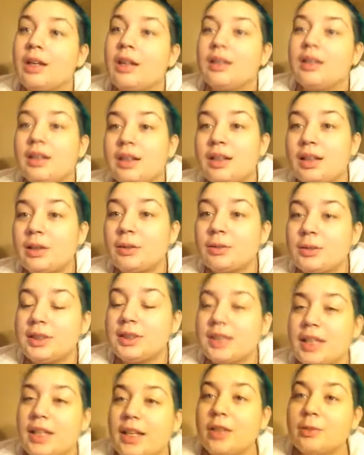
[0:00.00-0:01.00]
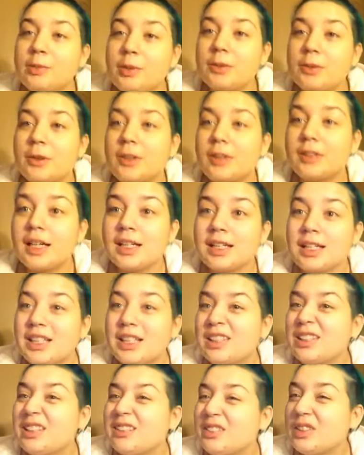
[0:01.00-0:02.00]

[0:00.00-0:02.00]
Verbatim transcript: Like I was saying before it got cut off.